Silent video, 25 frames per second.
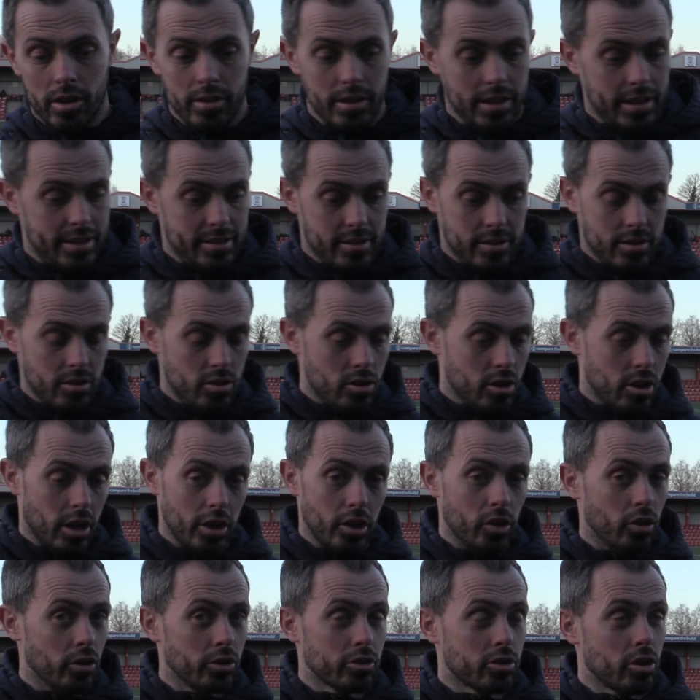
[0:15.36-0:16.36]
it's
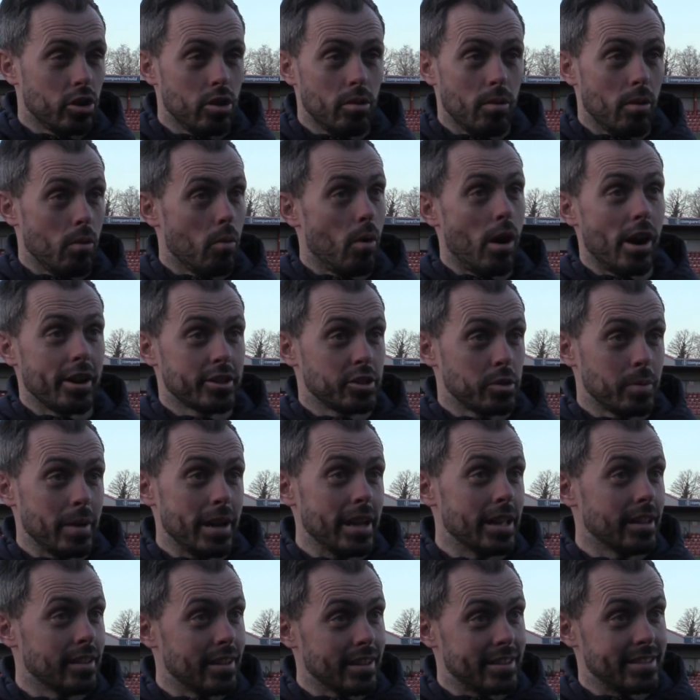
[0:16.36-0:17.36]
got nothing to do with what I
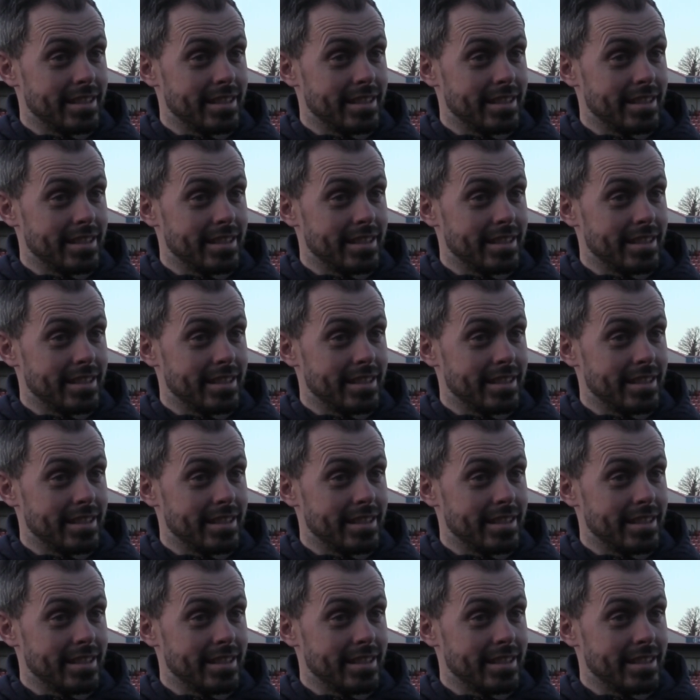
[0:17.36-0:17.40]
tweaked.